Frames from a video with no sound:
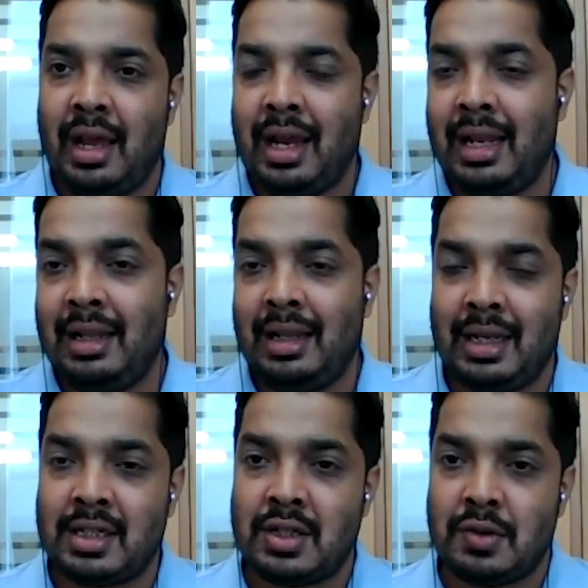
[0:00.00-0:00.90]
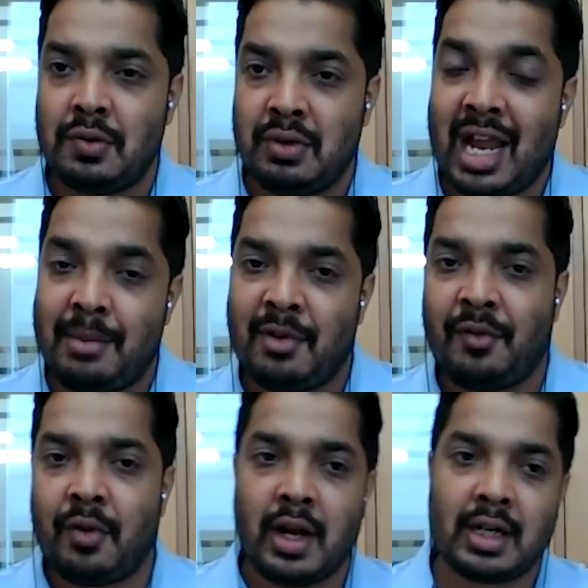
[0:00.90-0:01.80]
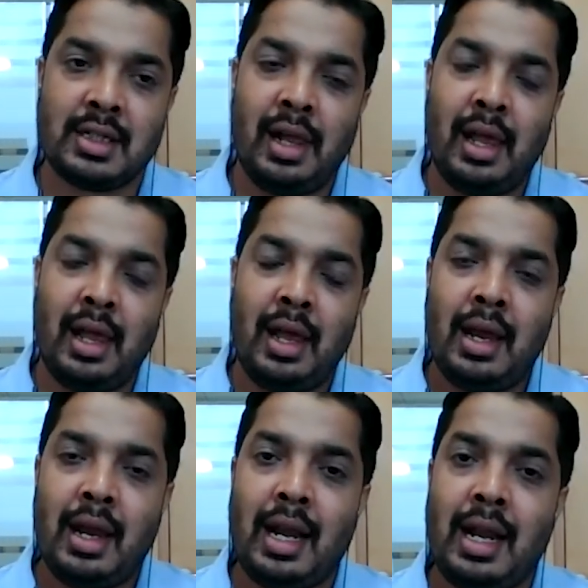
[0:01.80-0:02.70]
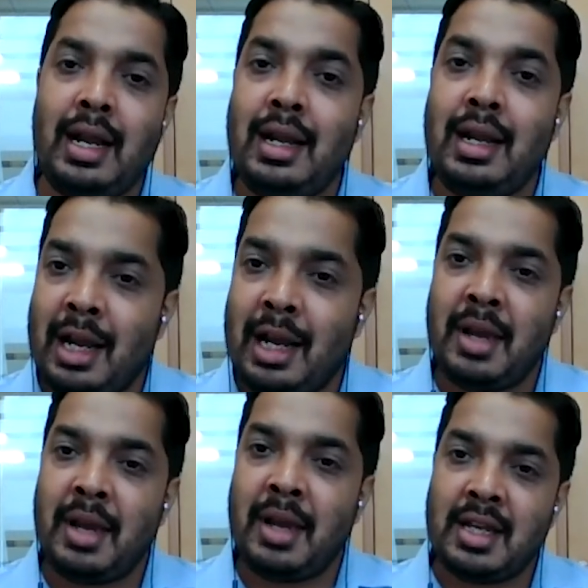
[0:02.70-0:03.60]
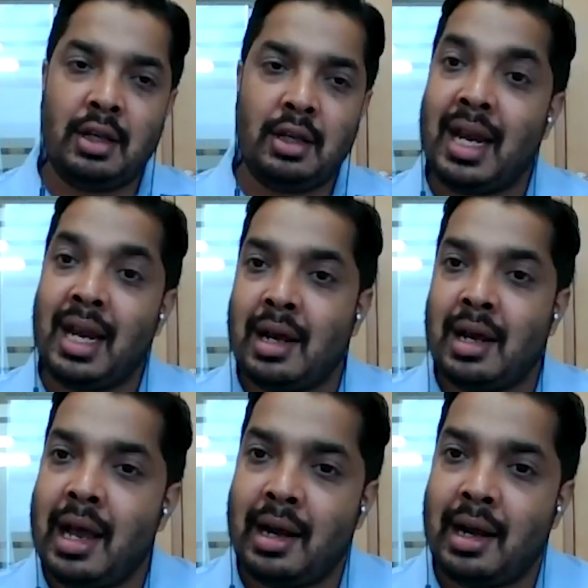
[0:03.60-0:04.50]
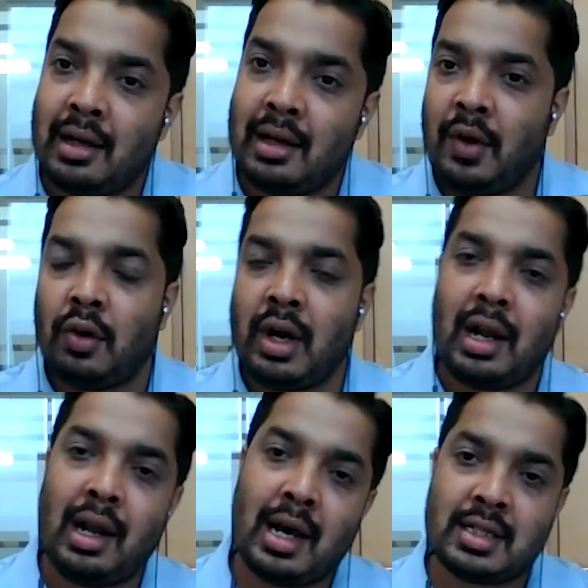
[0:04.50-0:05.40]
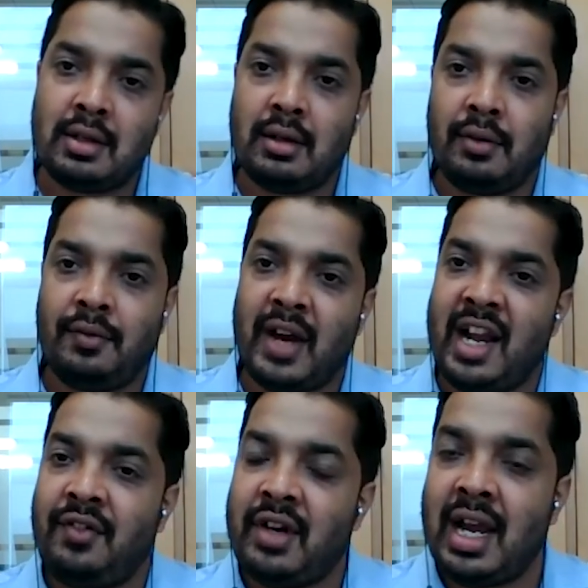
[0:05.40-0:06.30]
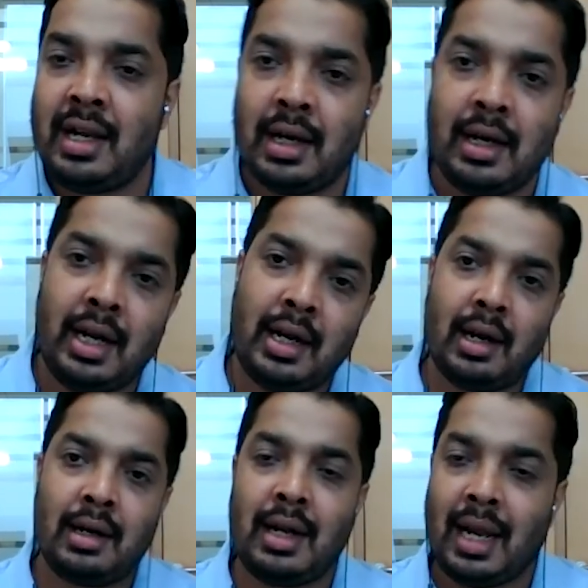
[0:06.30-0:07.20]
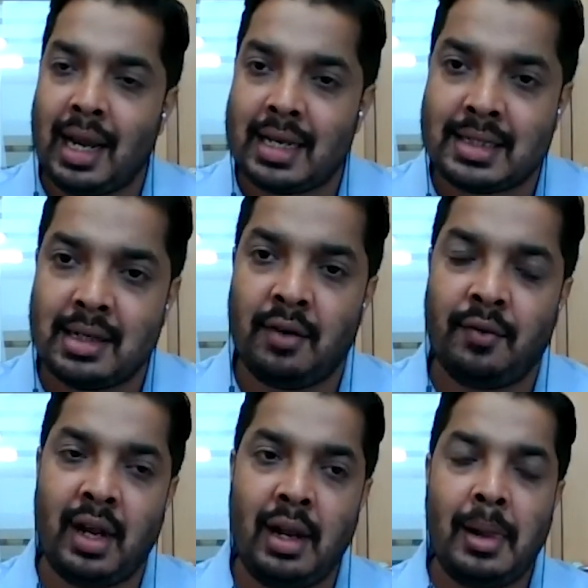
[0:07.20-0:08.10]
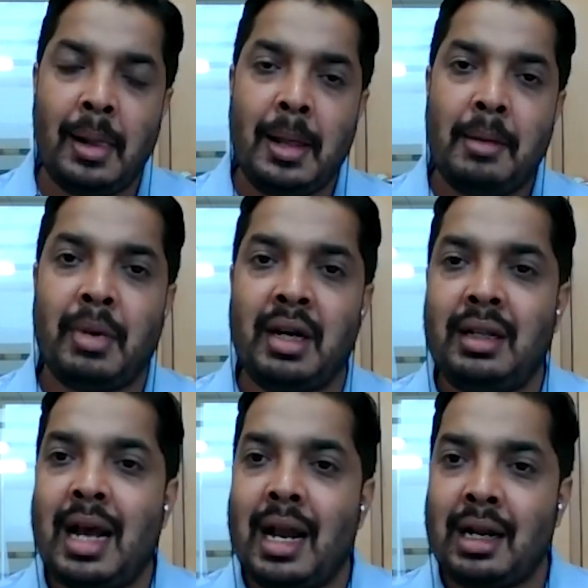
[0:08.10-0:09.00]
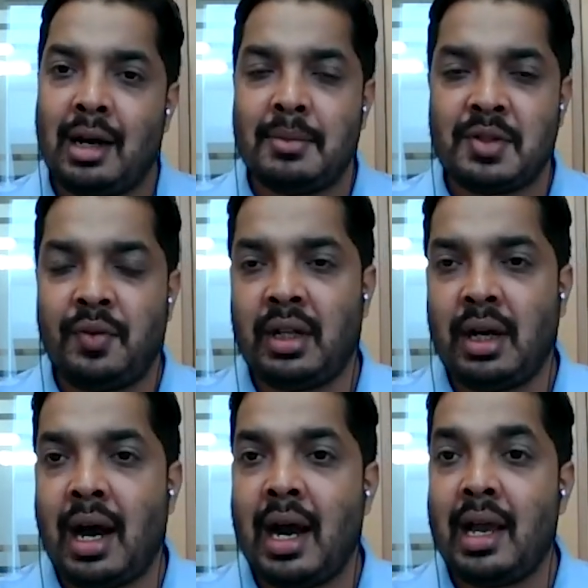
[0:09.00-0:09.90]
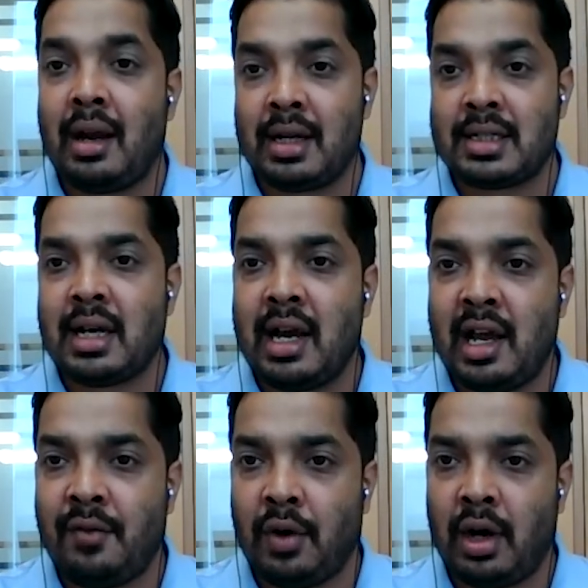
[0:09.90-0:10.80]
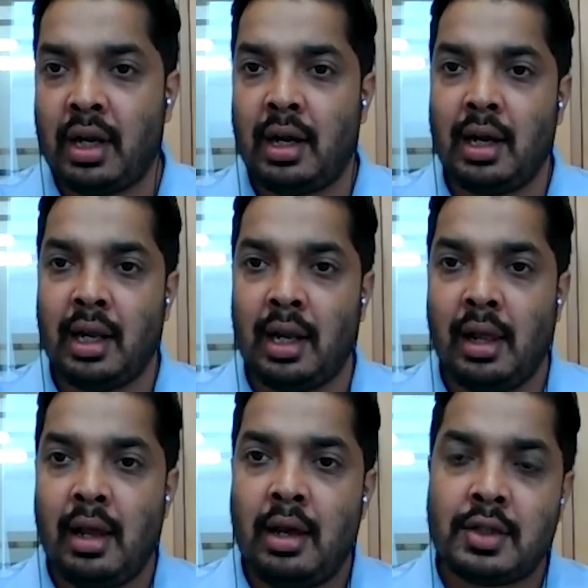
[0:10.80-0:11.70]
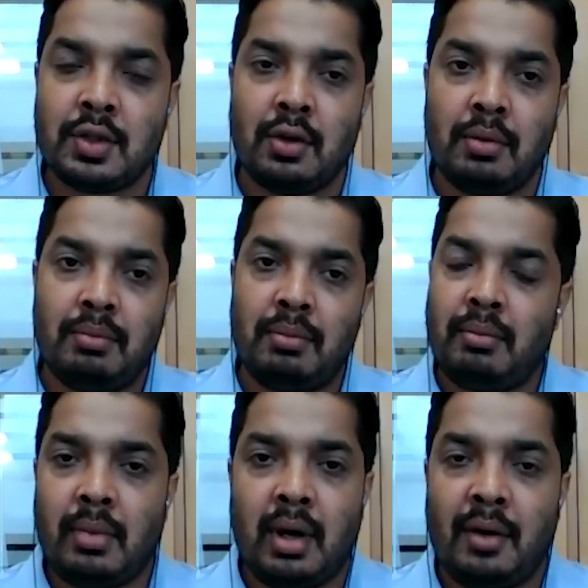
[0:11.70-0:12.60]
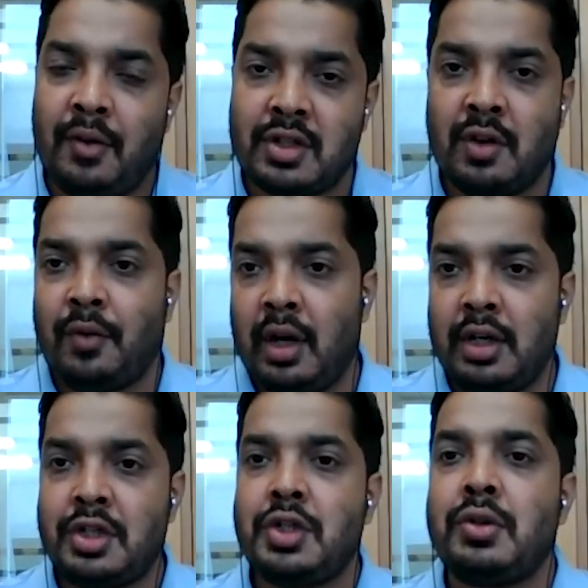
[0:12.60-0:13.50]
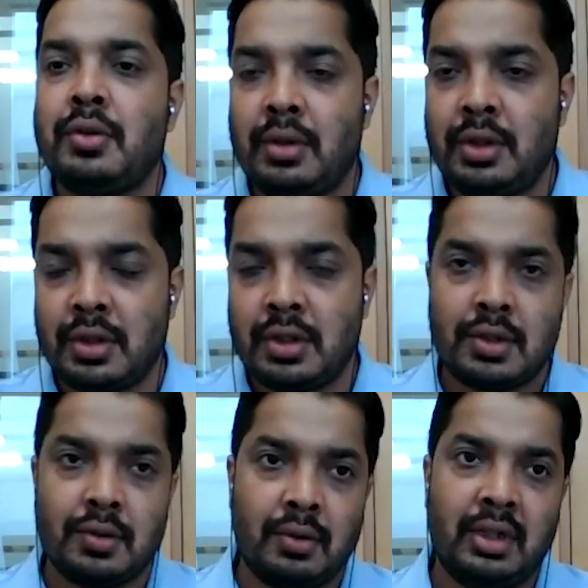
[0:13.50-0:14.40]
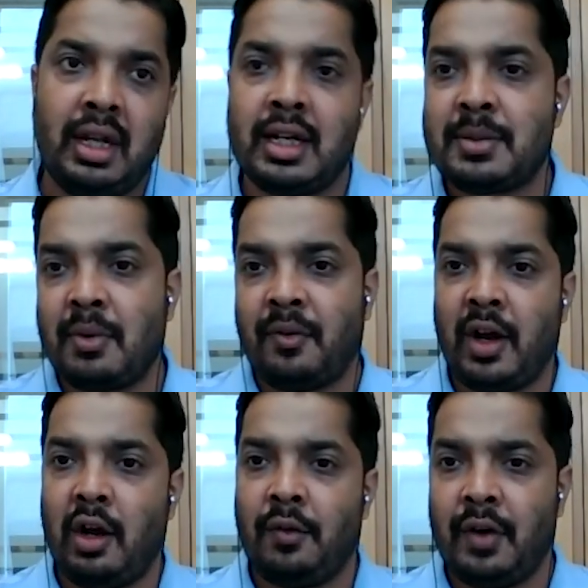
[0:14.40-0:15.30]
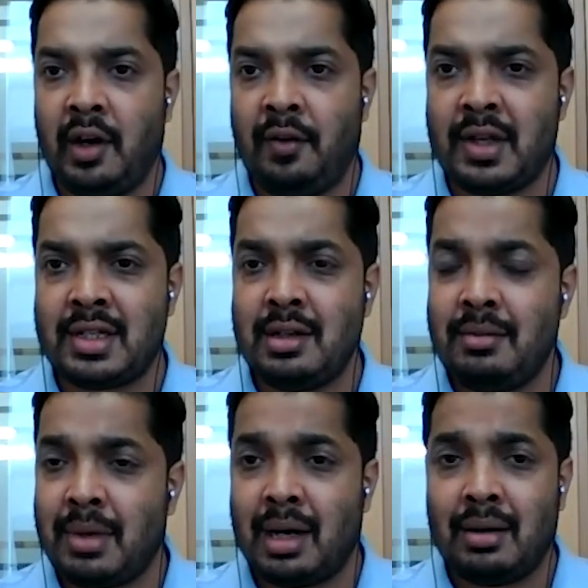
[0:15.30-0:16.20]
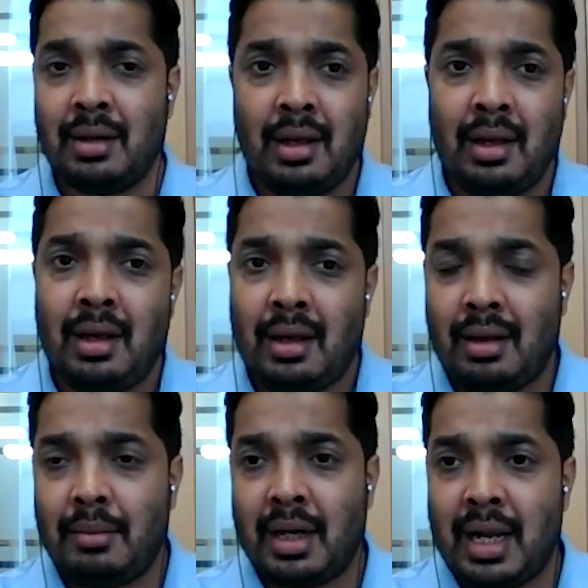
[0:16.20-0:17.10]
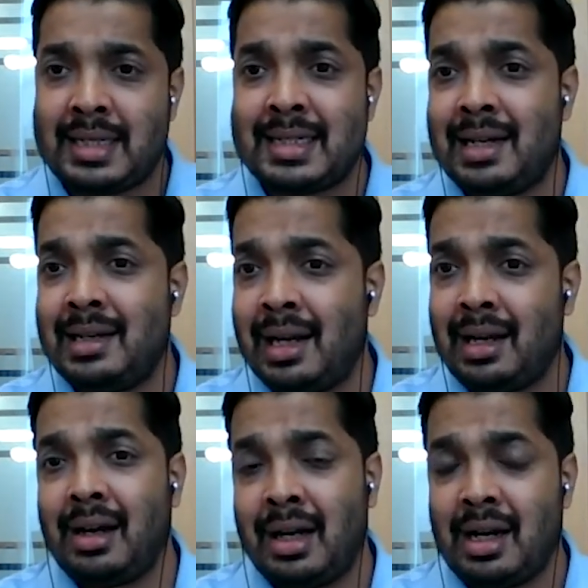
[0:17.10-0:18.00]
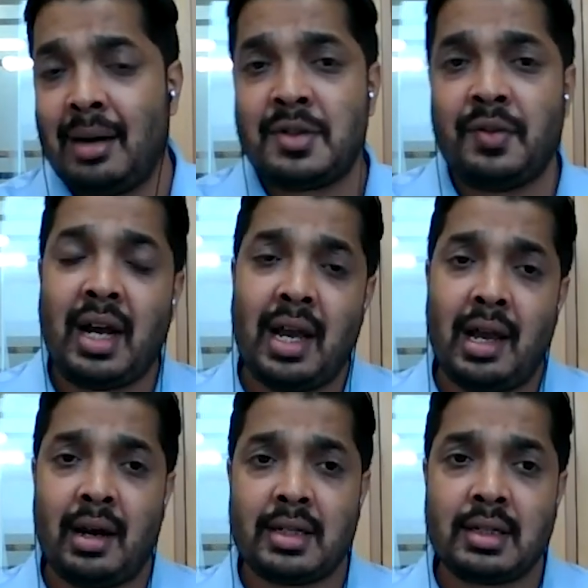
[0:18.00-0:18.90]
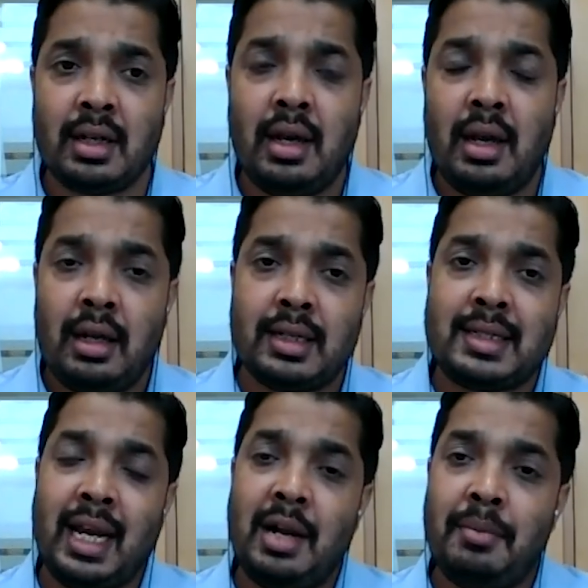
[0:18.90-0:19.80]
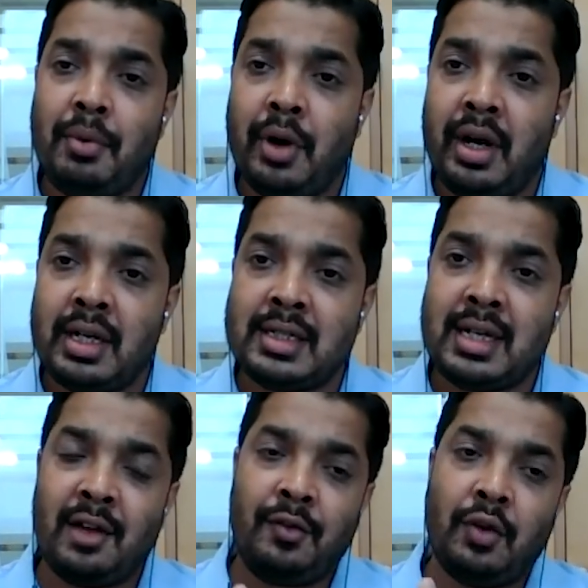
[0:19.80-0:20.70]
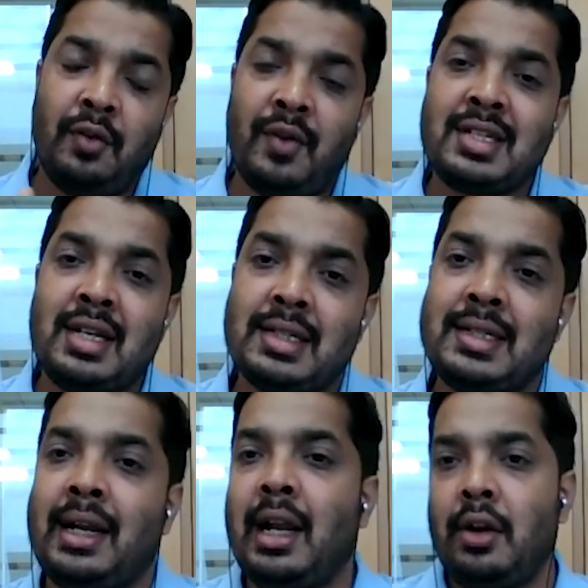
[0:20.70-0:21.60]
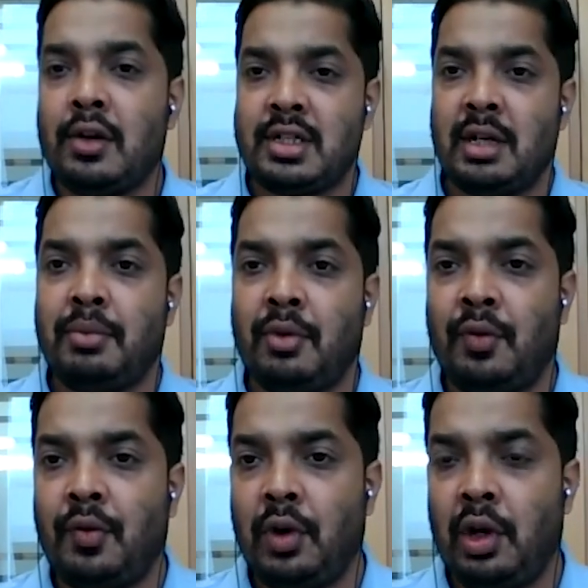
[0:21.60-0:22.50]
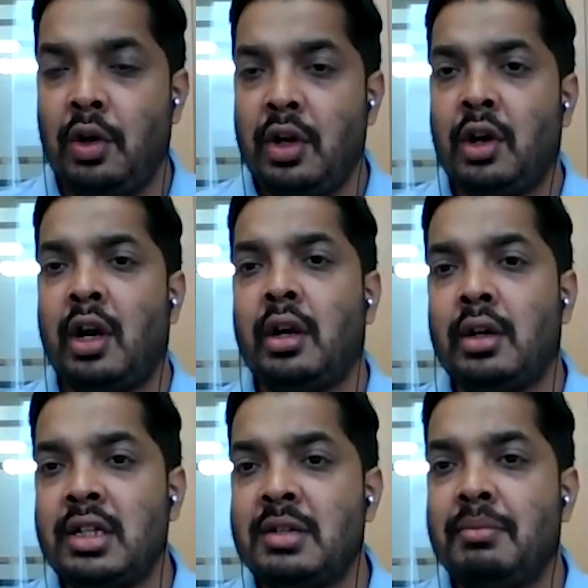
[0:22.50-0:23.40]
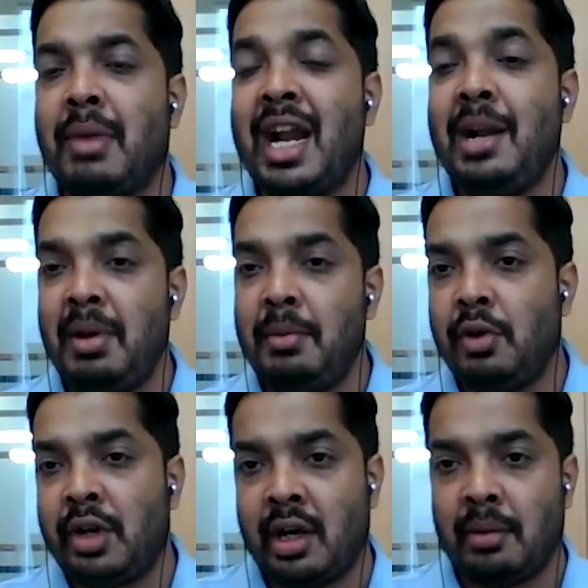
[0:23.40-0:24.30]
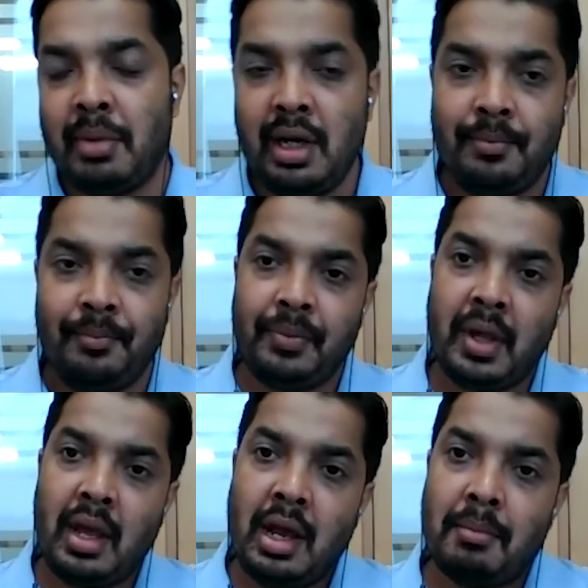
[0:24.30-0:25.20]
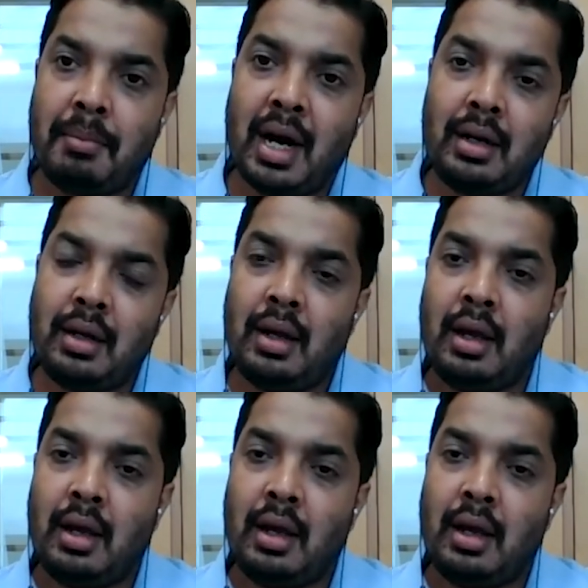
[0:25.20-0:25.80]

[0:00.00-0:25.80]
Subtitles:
in these two type of products. In tech-based, you may get a higher return. If you look at last 5-10 year data, tech has done well, but that comes with a higher risk, higher volatility. So, first of all, it should suit the risk profile of an investor, but as I said, that it comes with a higher risk. The second point is that if you invest in a sector agnostic portfolio, your returns might be muted a bit, but